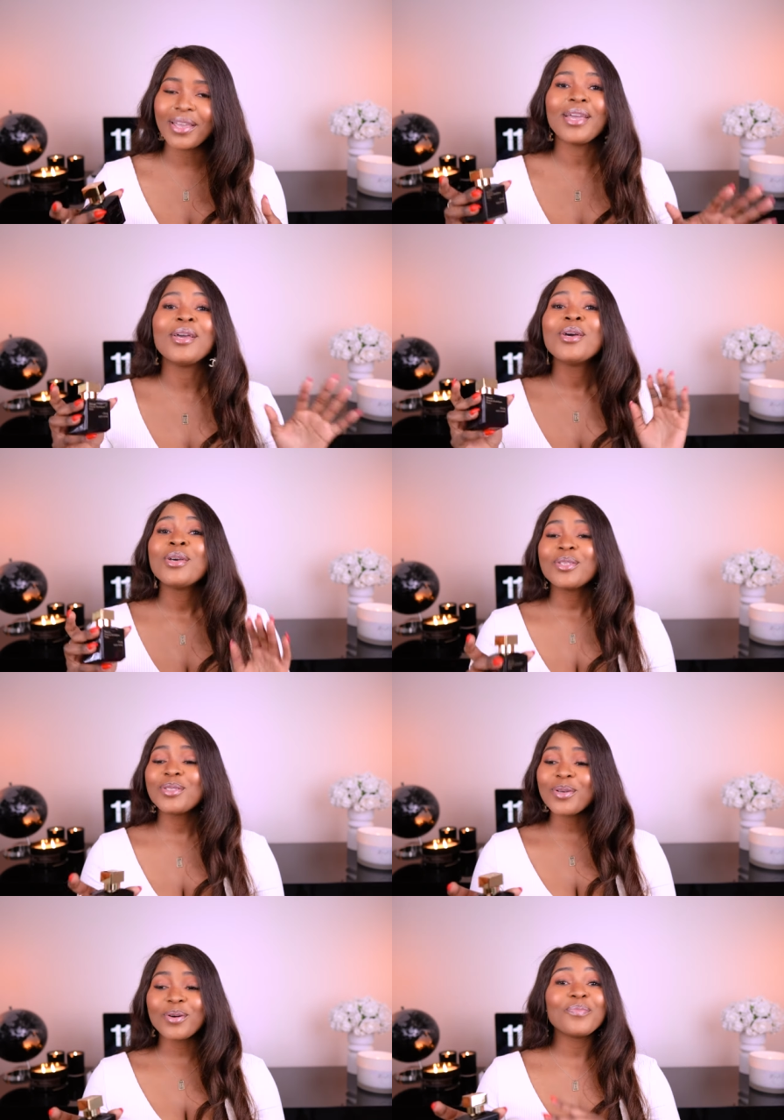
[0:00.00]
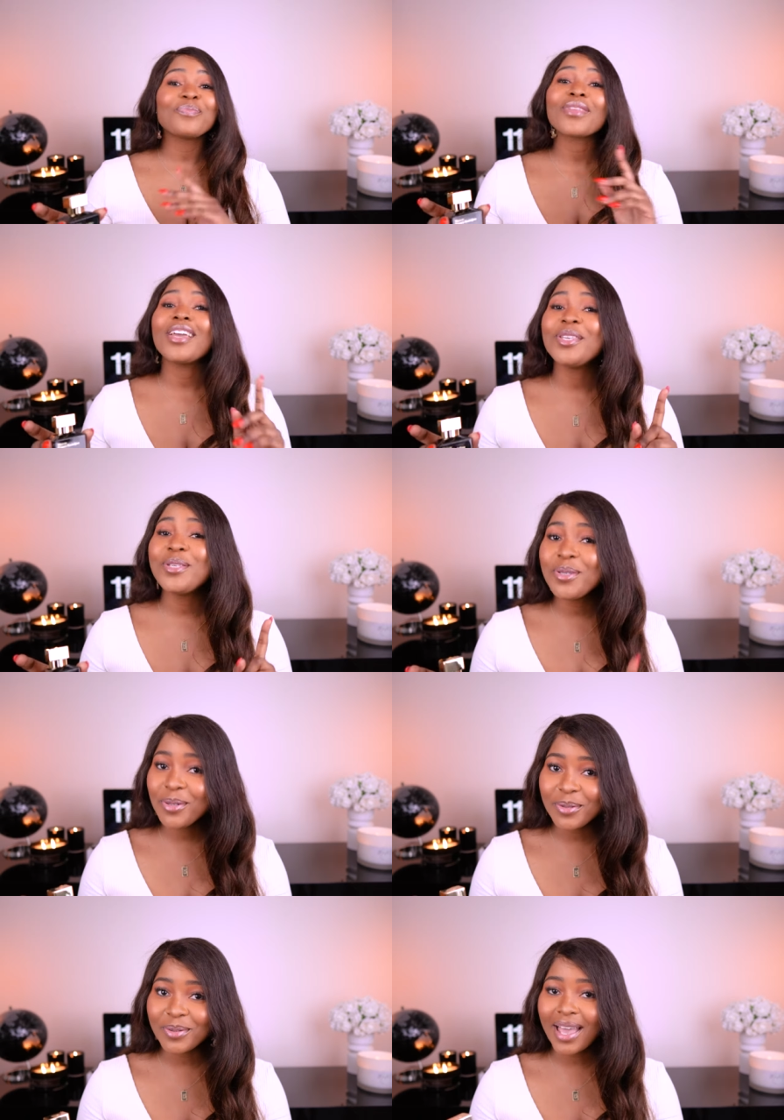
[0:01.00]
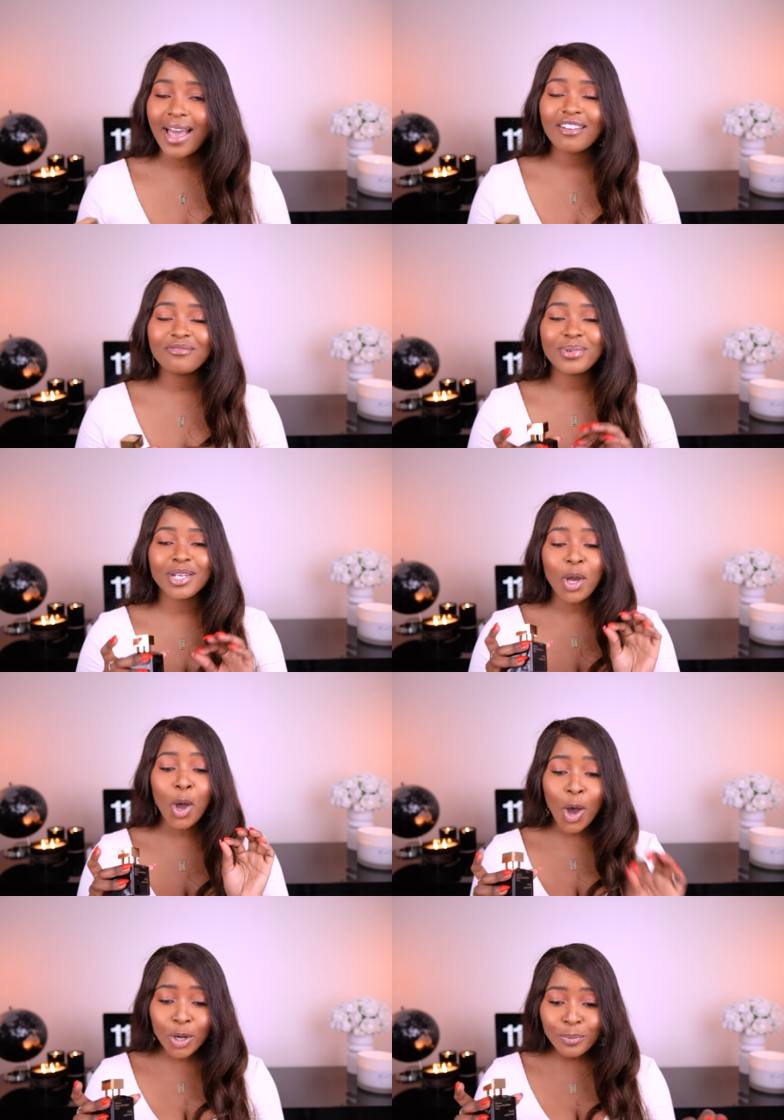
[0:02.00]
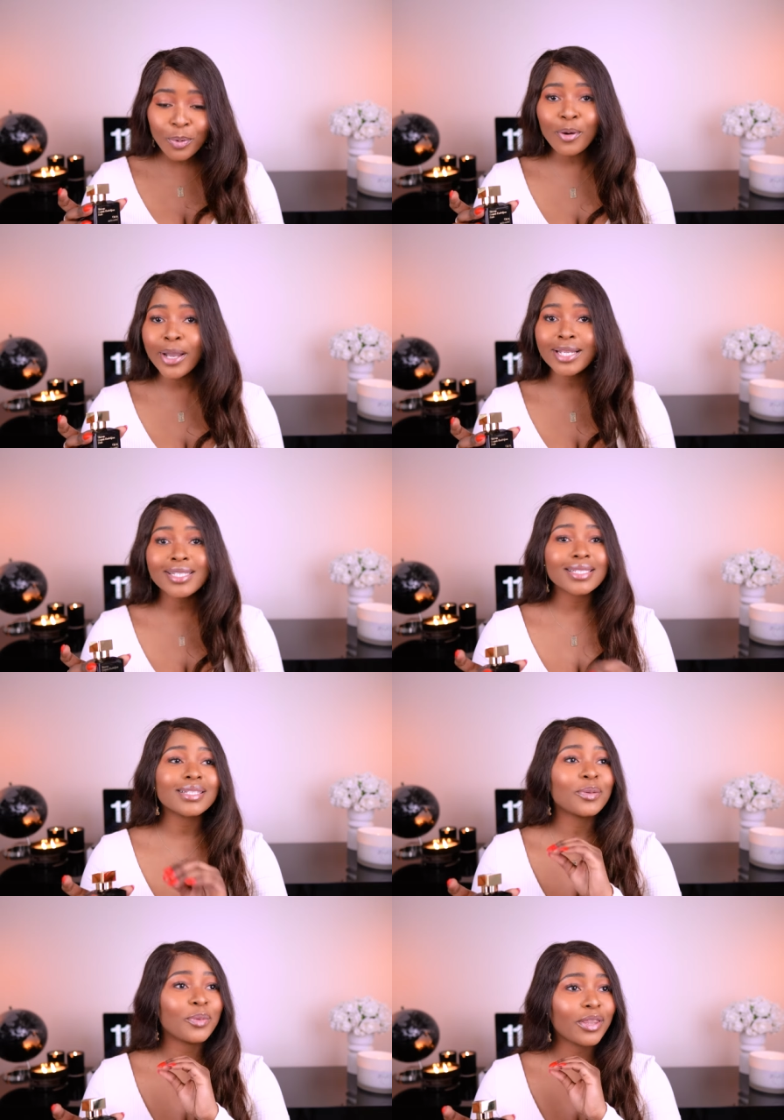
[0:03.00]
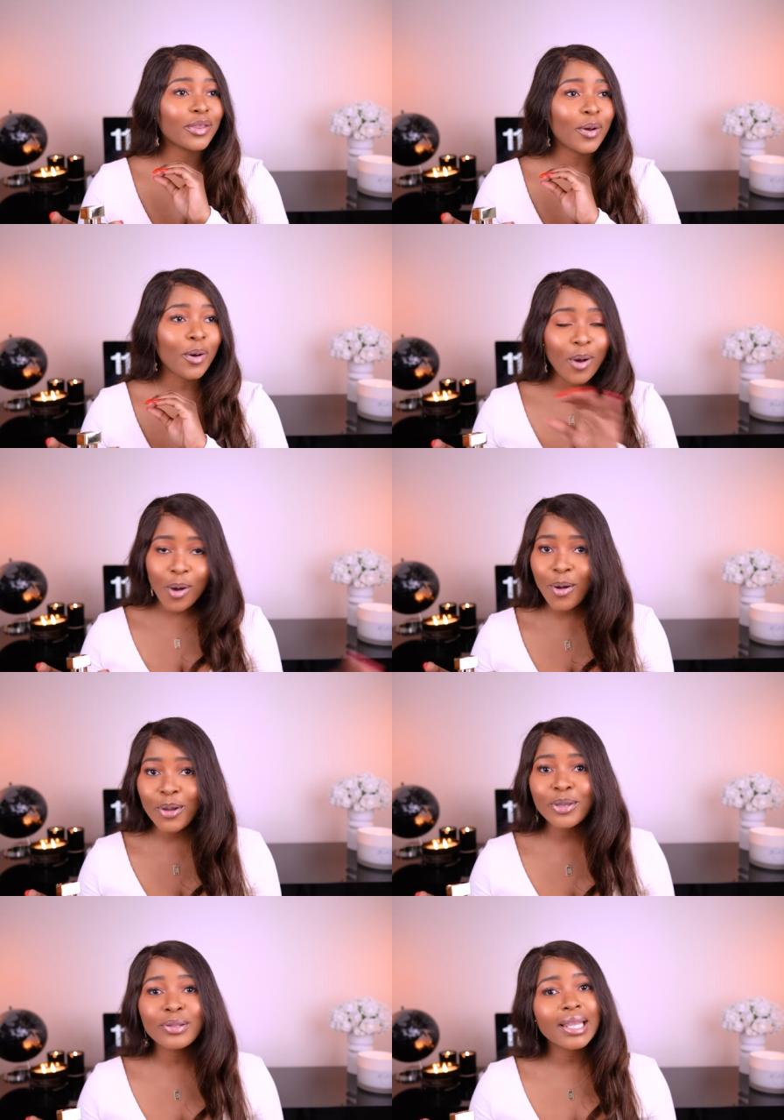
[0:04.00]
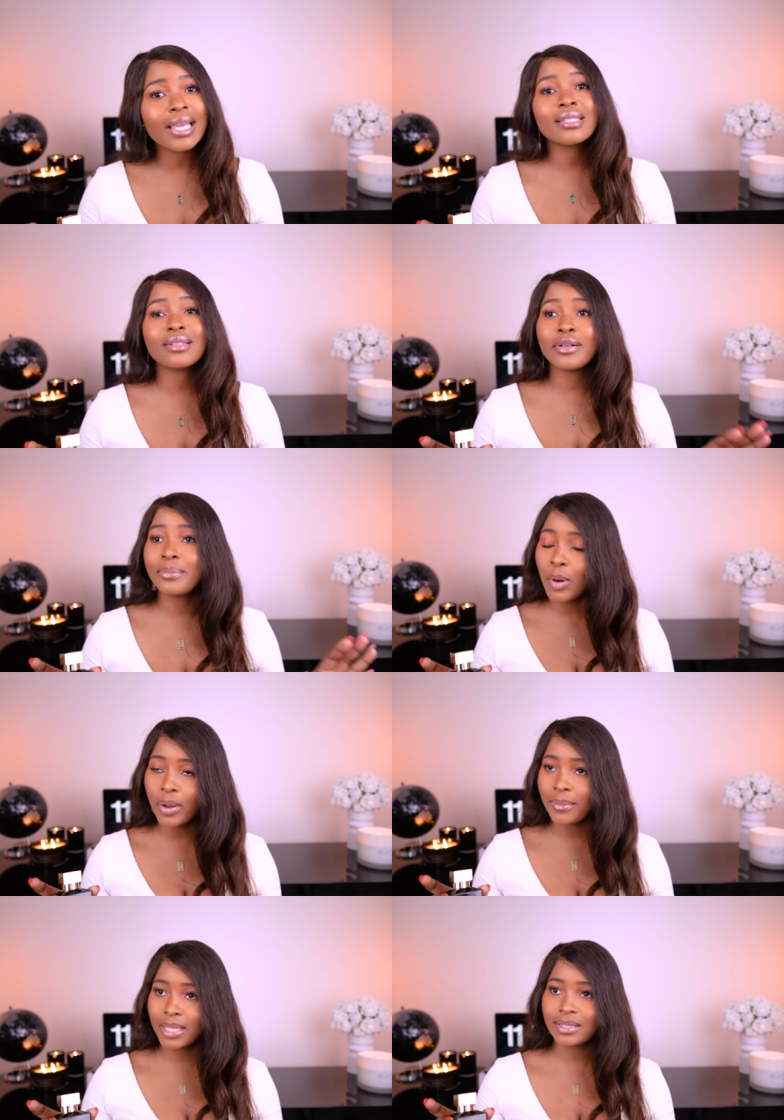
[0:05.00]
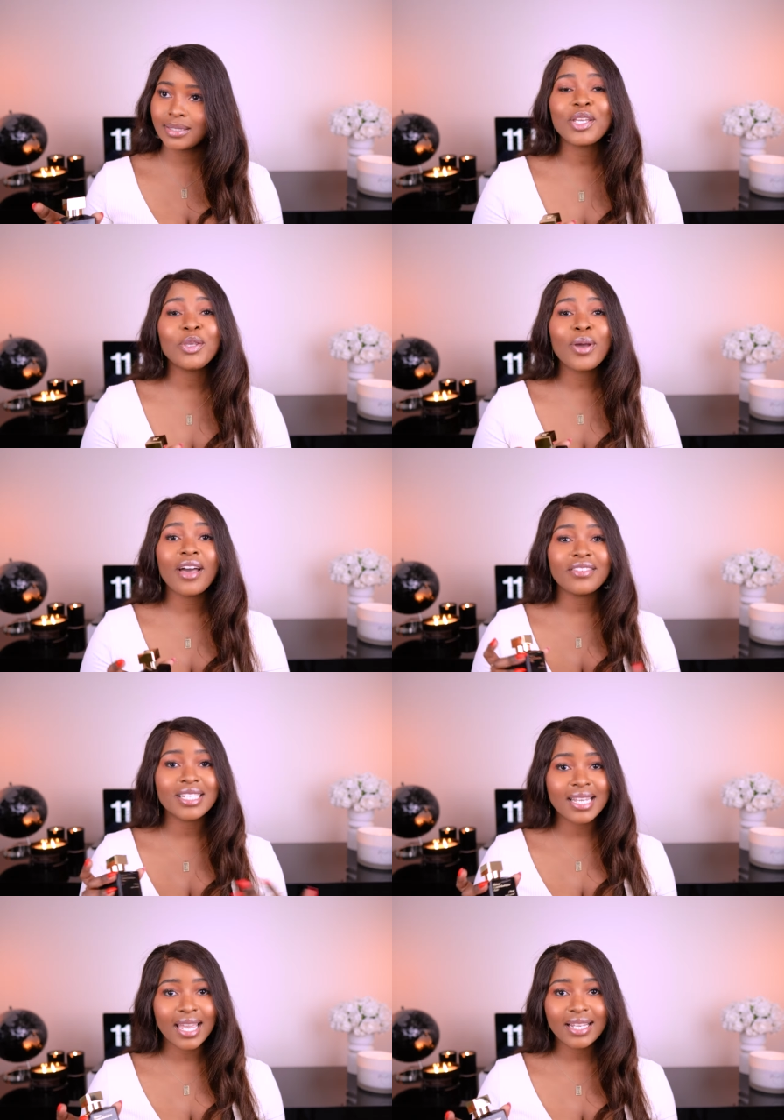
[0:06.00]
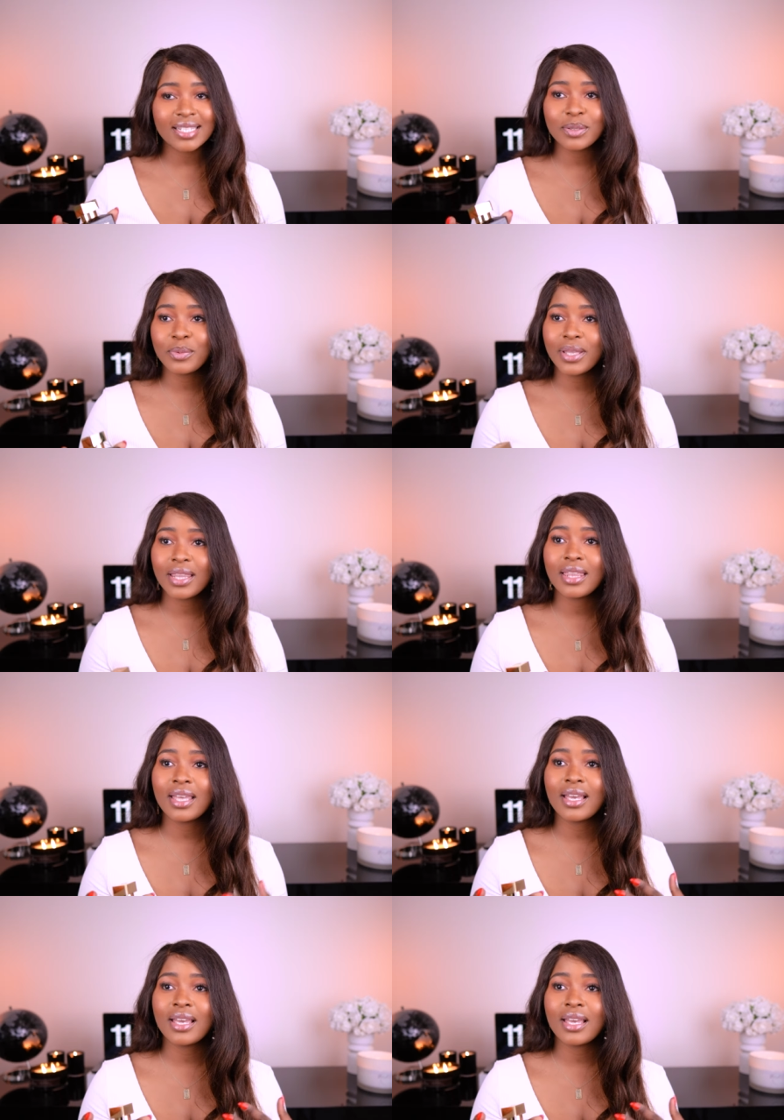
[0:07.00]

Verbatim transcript: Okay, so you have been on point with all your laser appointments. You have a date with